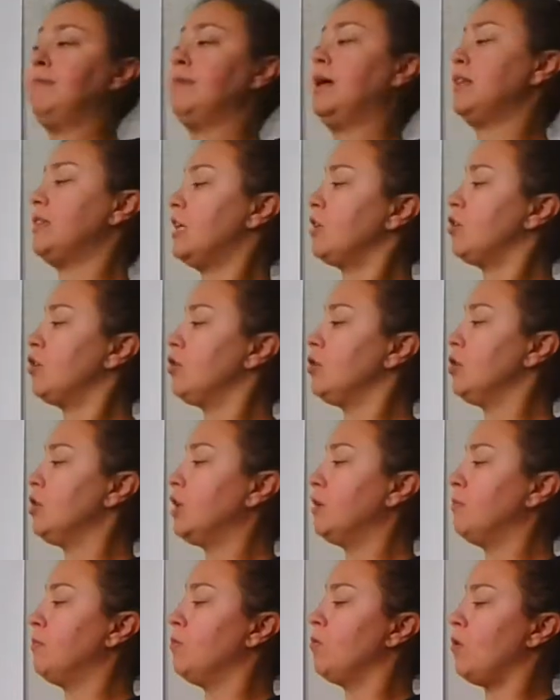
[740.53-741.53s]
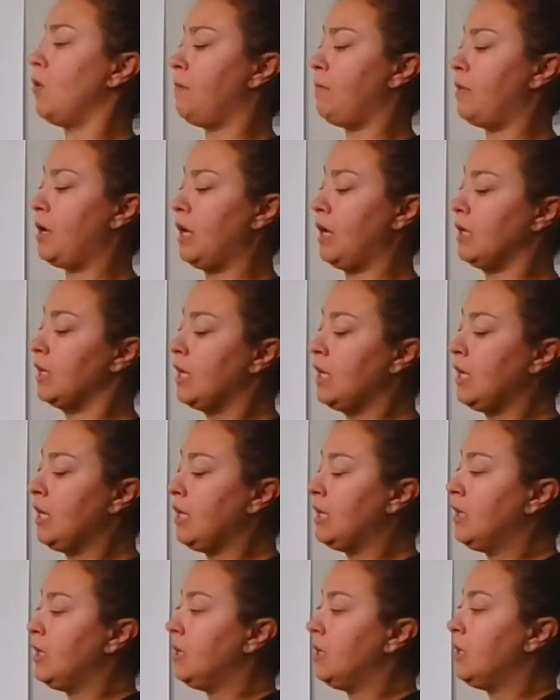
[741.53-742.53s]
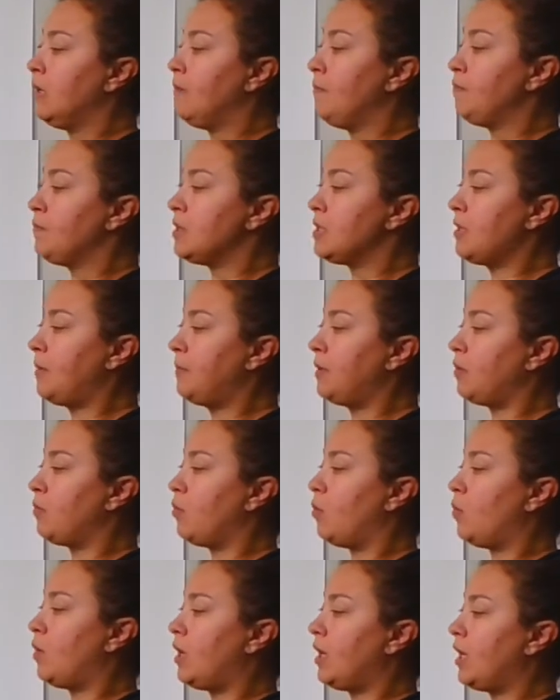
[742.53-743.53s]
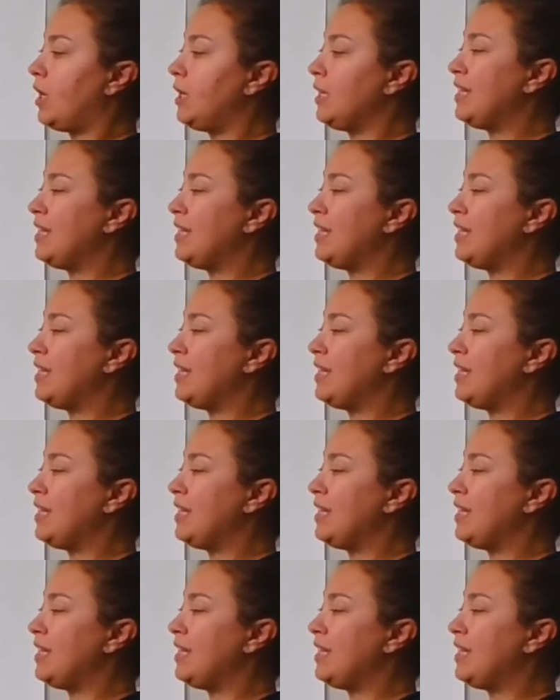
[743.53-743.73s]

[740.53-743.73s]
not that girl anymore, but somebody will want it.